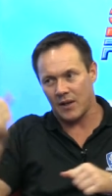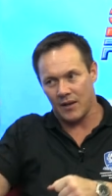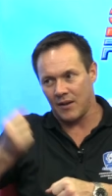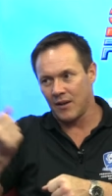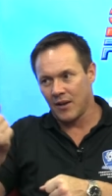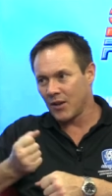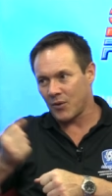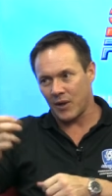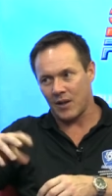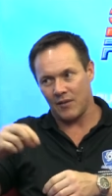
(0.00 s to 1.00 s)
quickly
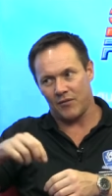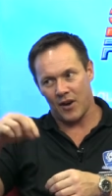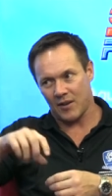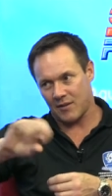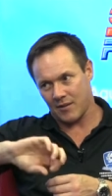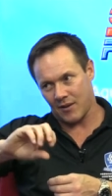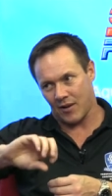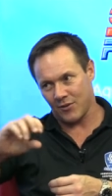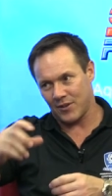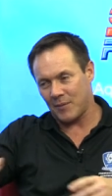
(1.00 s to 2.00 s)
quickly front uh,
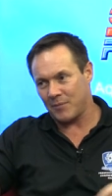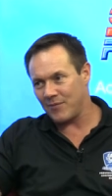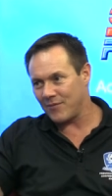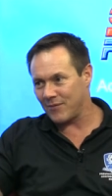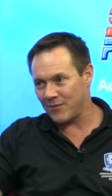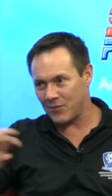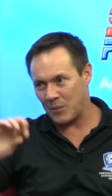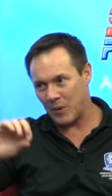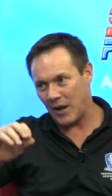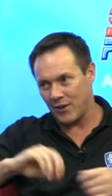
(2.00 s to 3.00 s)
hold up
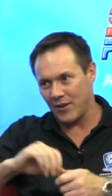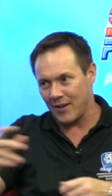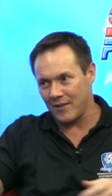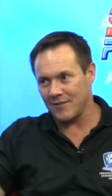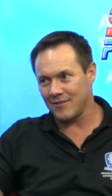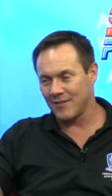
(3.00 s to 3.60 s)
the powder and